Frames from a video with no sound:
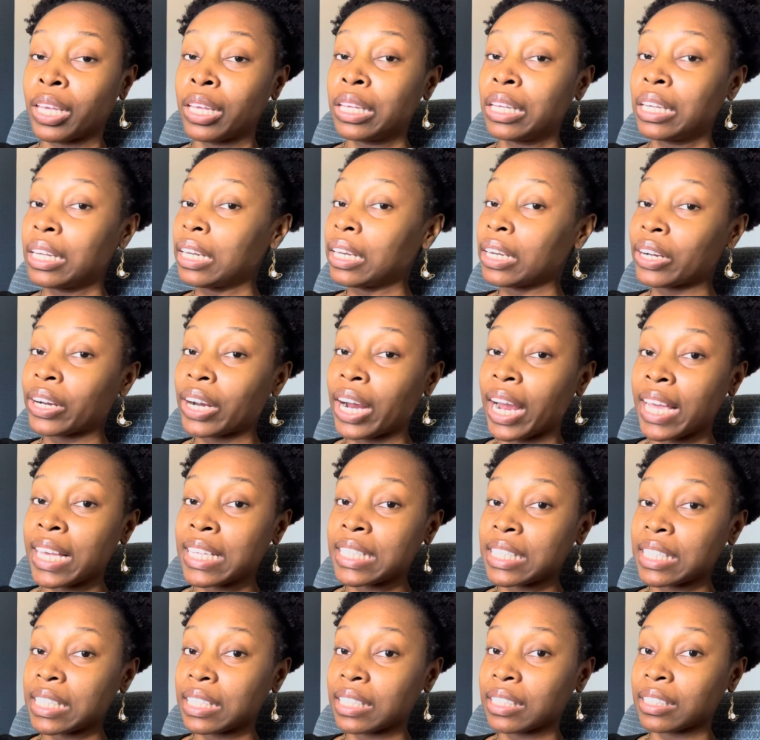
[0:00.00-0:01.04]
You look
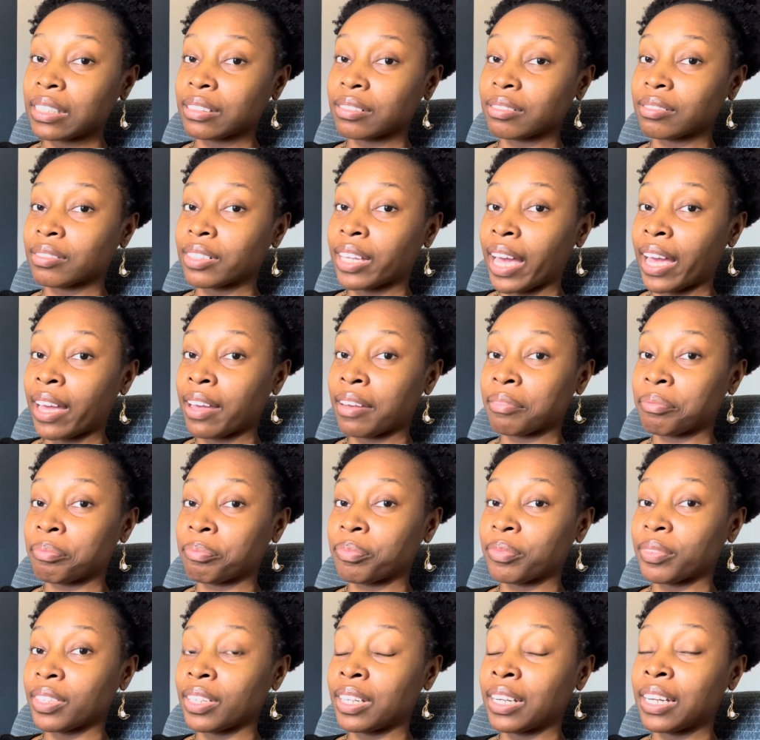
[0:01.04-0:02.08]
crazy, okay?
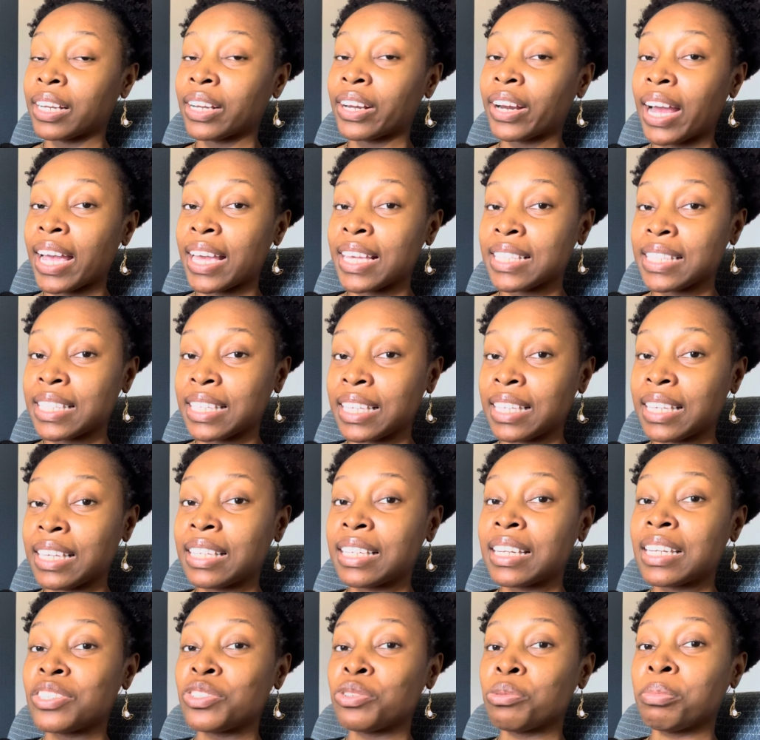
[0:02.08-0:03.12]
You look crazy
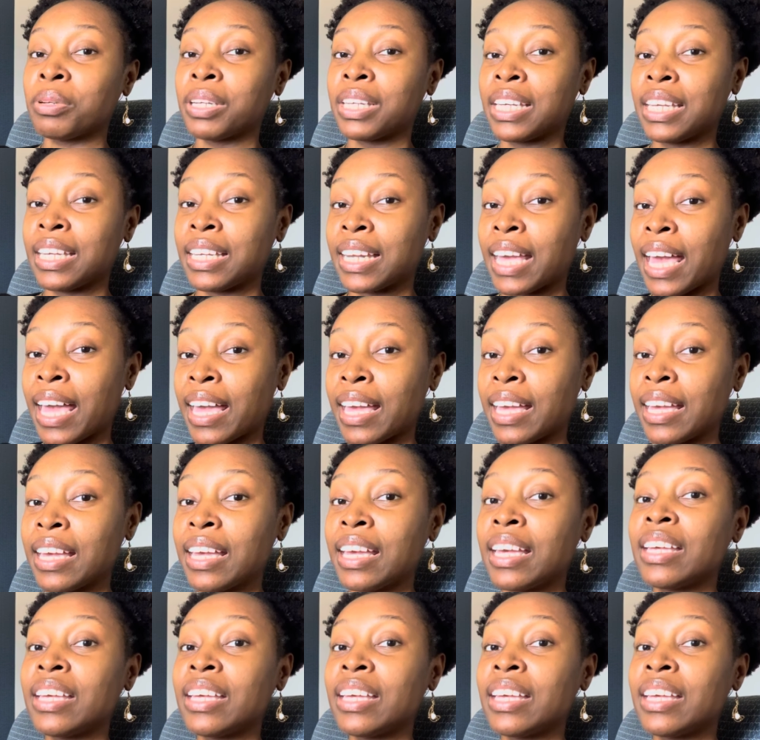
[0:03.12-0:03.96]
that you believe that.